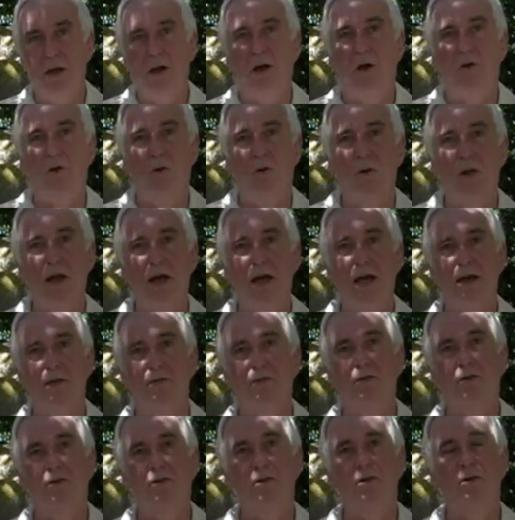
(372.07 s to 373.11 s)
And all I have
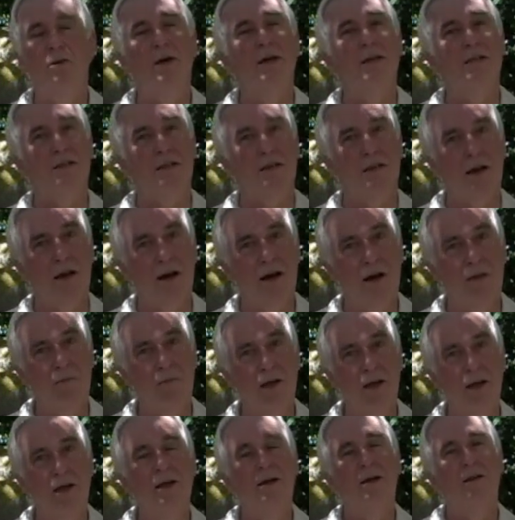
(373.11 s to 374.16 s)
to do is
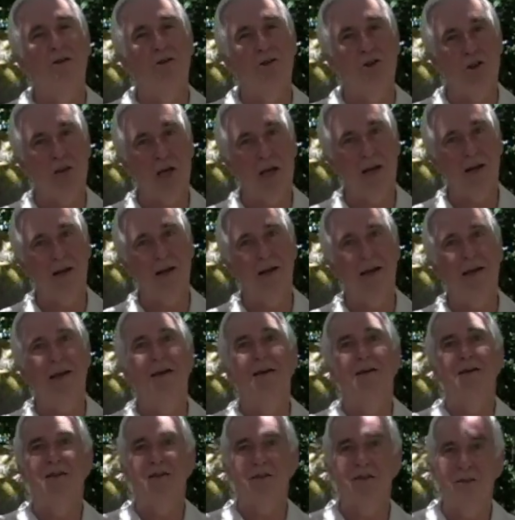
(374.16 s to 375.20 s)
calmly, gently,
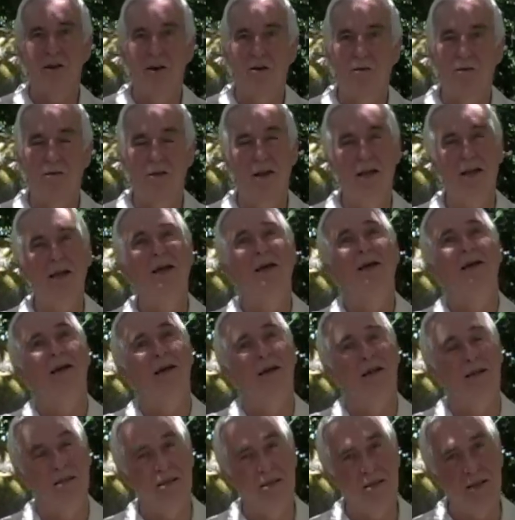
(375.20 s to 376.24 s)
softly
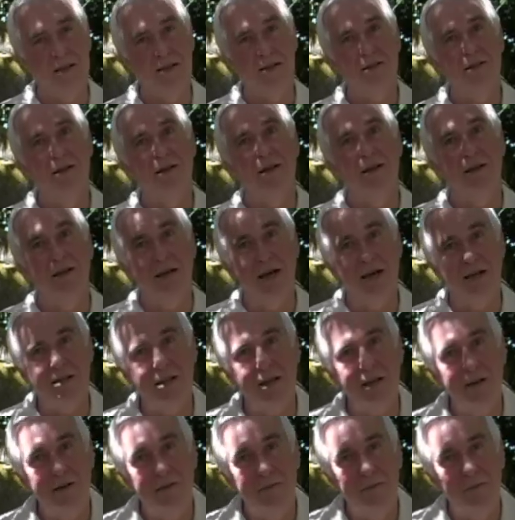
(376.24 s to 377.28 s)
insist that he does
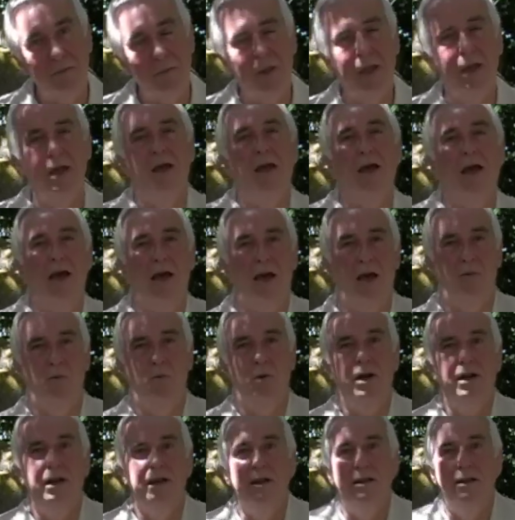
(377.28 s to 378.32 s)
it. And
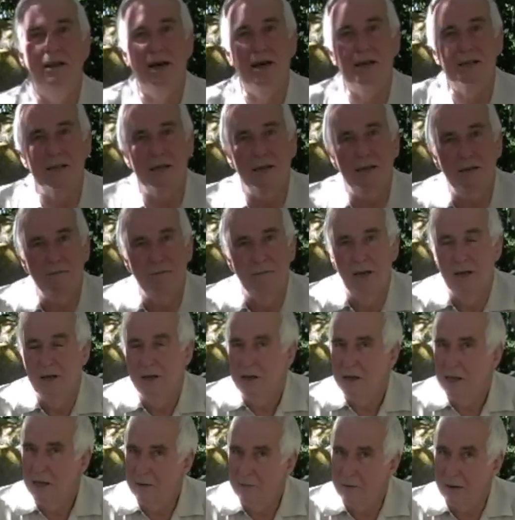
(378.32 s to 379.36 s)
when he does it,
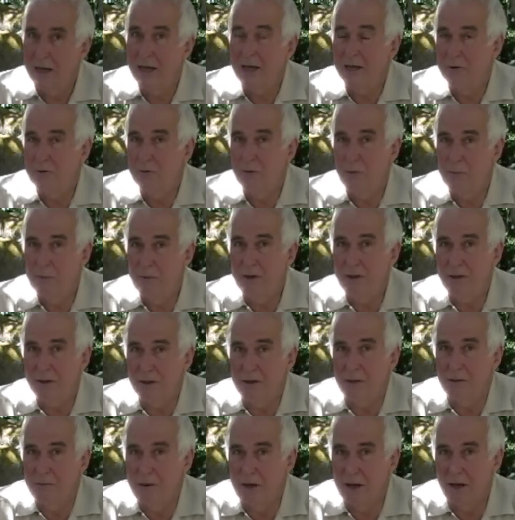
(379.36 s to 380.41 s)
if I had to repeat the
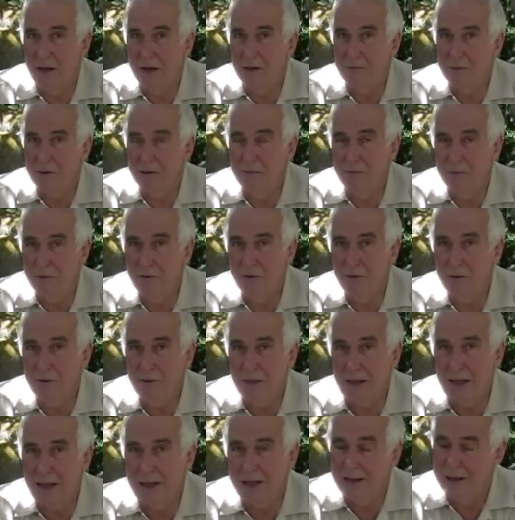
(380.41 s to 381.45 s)
command for him to do
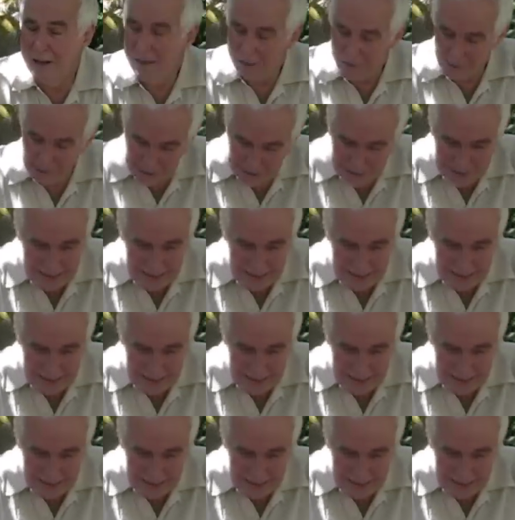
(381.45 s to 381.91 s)
that, then